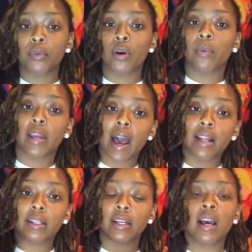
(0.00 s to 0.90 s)
your
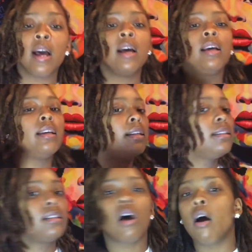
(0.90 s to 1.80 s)
reality.
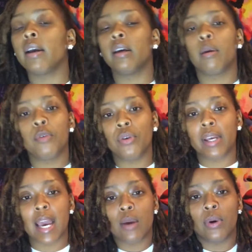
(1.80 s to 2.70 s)
Talk and
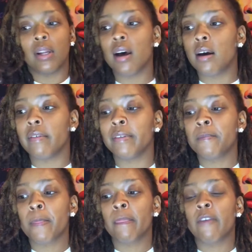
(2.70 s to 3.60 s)
communicate with love.
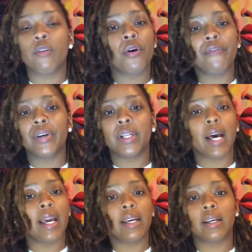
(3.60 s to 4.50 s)
If you don't feel
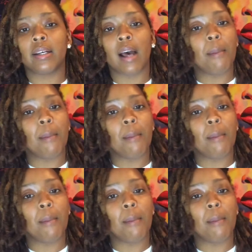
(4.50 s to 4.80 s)
like I'm